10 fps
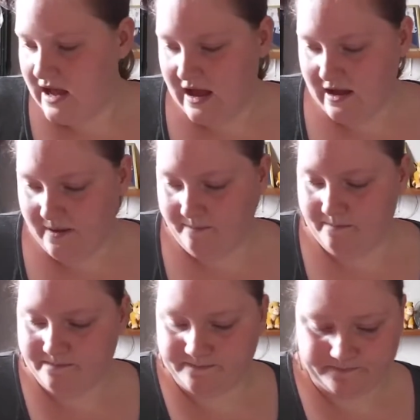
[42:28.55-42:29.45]

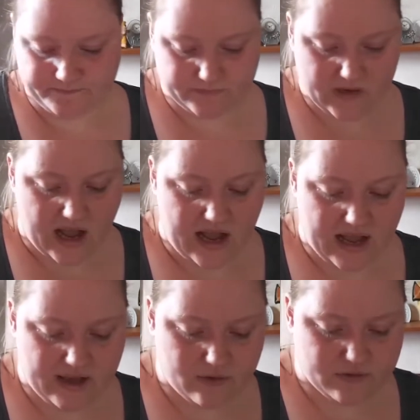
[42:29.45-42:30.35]
I
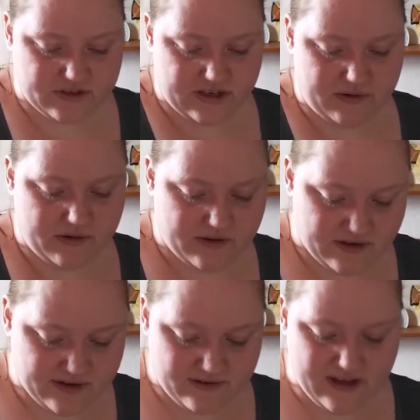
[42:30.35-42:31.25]
also,
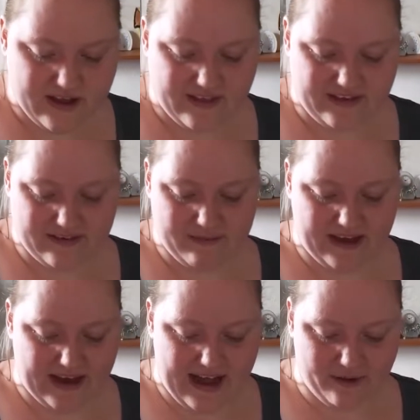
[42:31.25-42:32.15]
these are
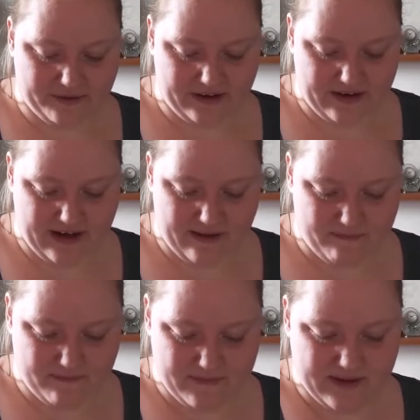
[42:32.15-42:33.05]
being held in
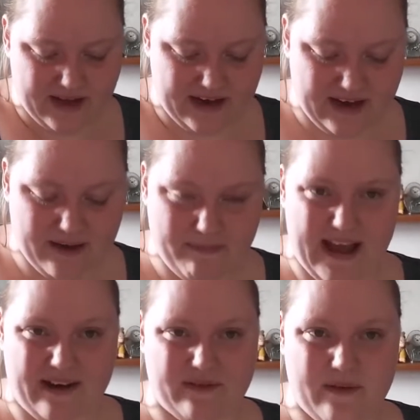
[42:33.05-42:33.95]
a
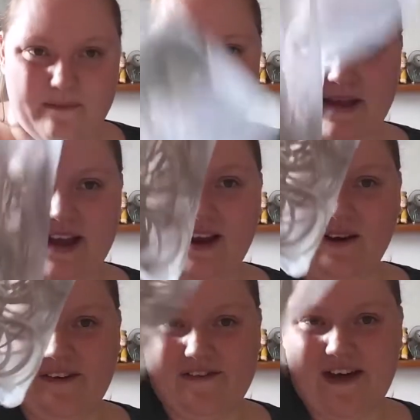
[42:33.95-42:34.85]
bag with a big
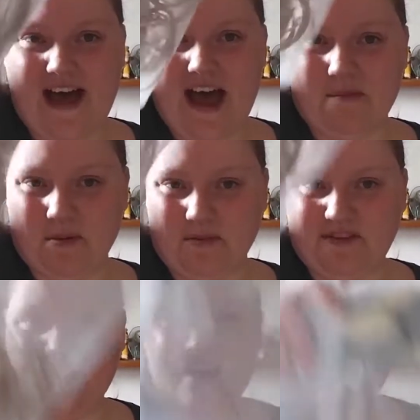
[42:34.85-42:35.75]
lot of hair
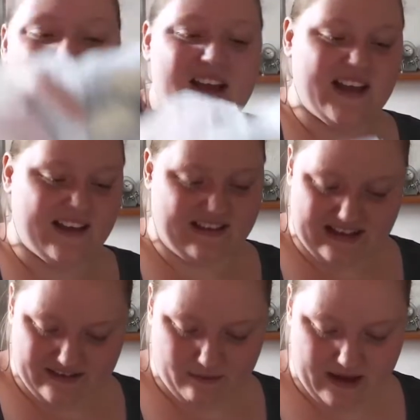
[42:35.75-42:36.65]
bubbles, because
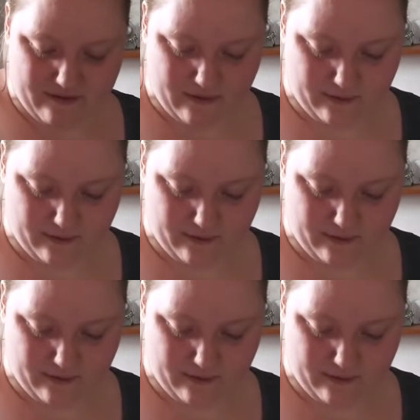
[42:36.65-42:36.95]
that's the way I